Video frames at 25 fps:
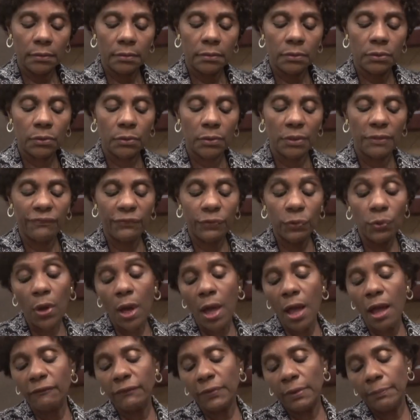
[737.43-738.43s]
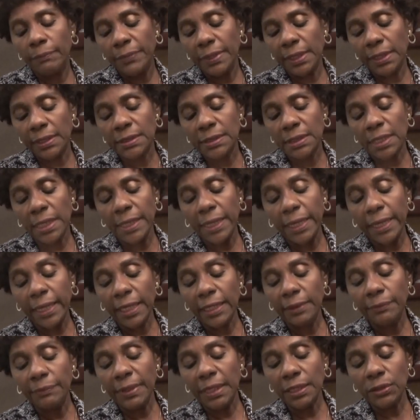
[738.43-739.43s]
So if you don't have a
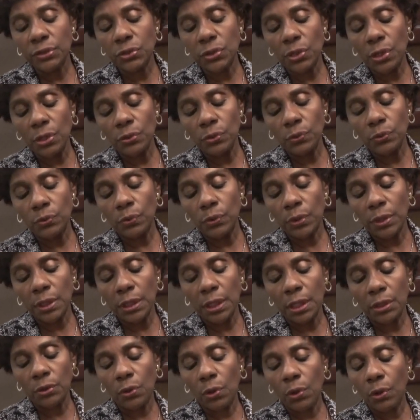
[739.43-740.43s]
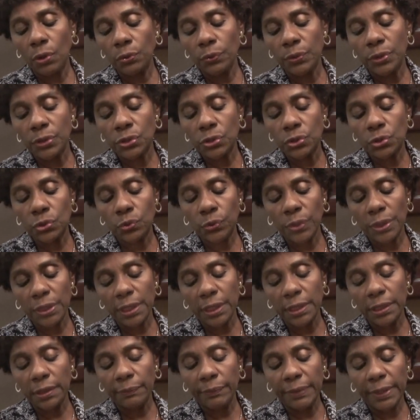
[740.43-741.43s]
hand mixer, you can always do it
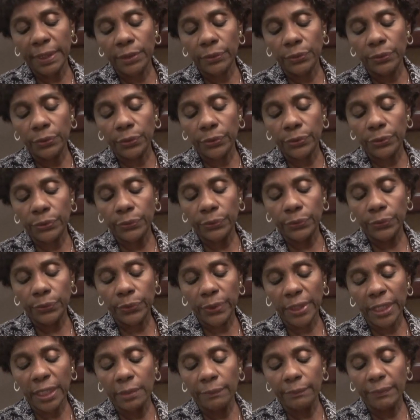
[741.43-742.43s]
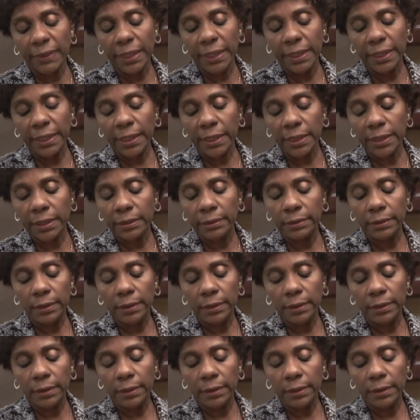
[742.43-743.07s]
in the blender too. You can blend it.